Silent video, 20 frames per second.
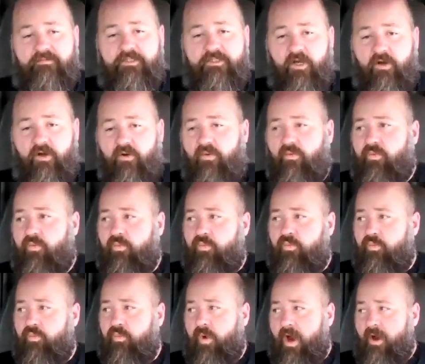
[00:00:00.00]
So
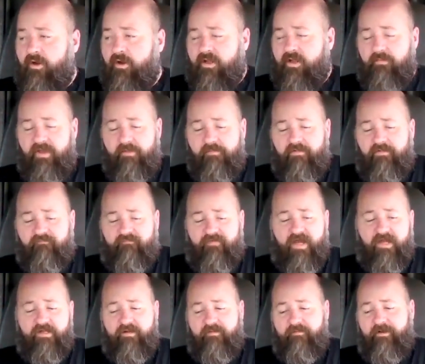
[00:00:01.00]
where can people
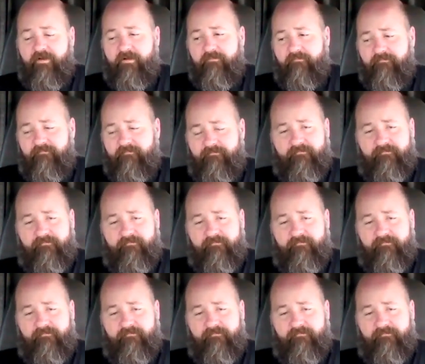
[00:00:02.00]
find you, man?